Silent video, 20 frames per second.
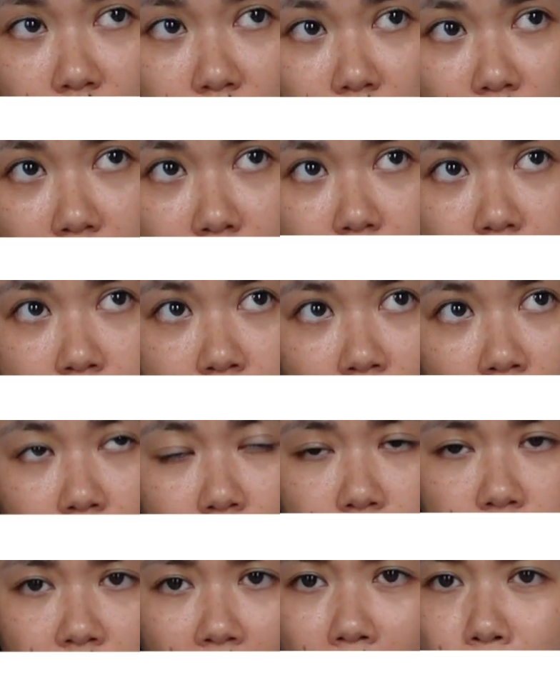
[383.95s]
nice kind
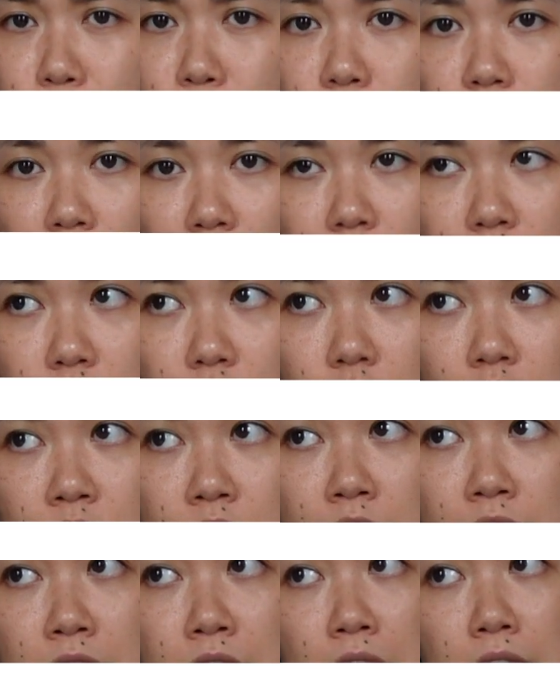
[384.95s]
of camel color,
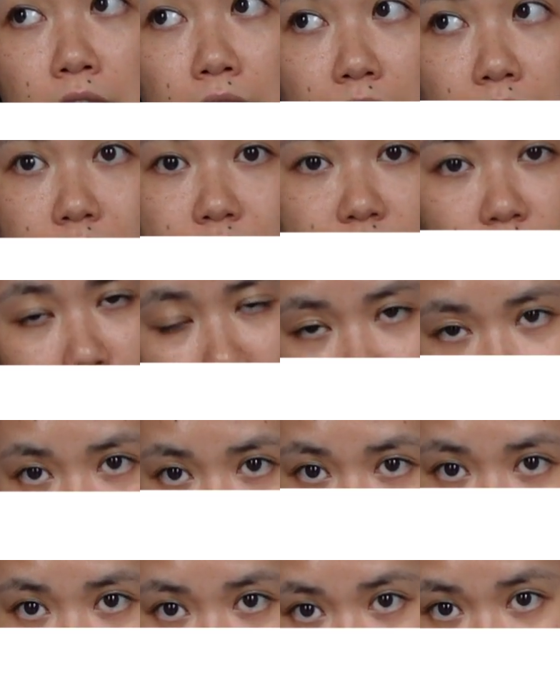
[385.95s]
and someone else
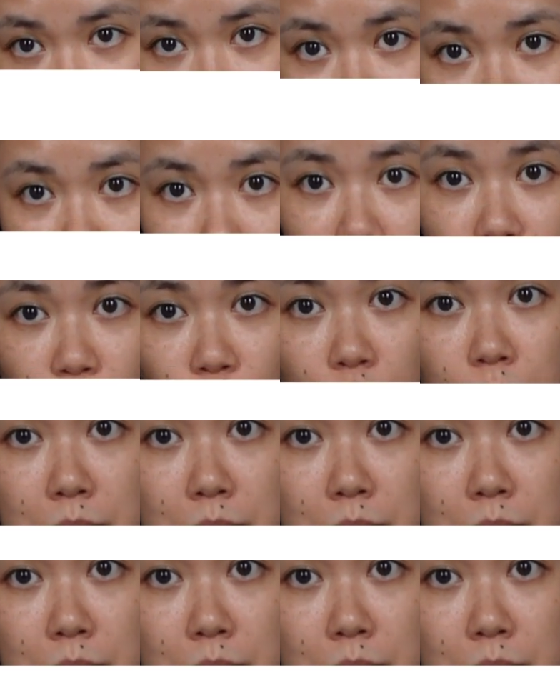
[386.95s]
snagged it before